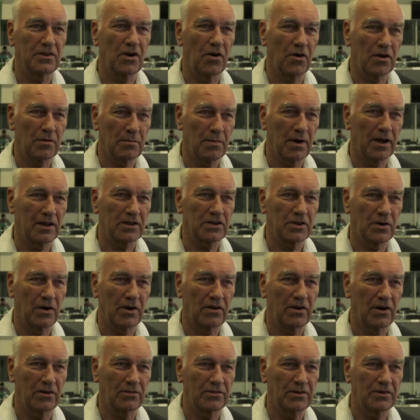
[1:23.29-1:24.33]
going back to
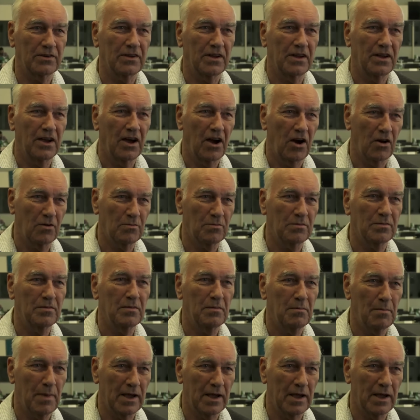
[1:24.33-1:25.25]
our own home